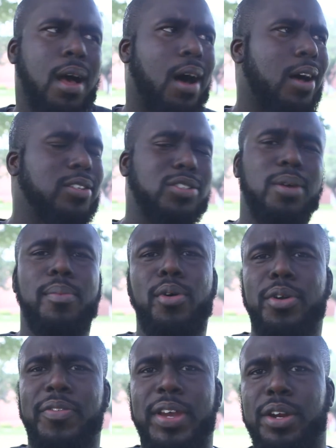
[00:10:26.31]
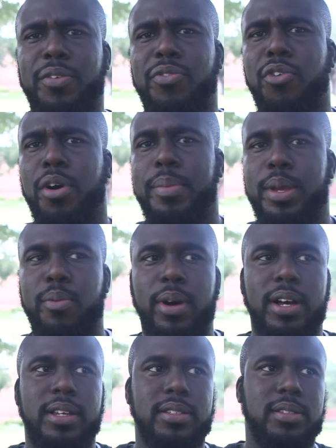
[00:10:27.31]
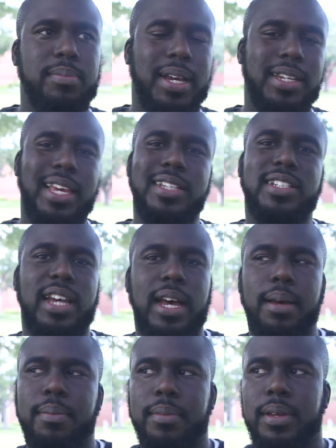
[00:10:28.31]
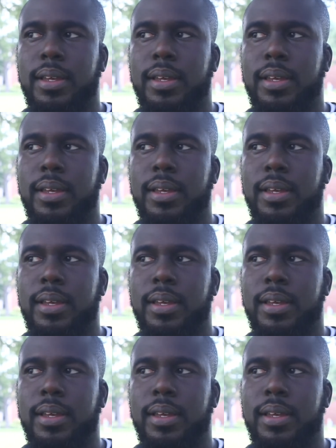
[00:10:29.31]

Also, a motivator for me was my day job.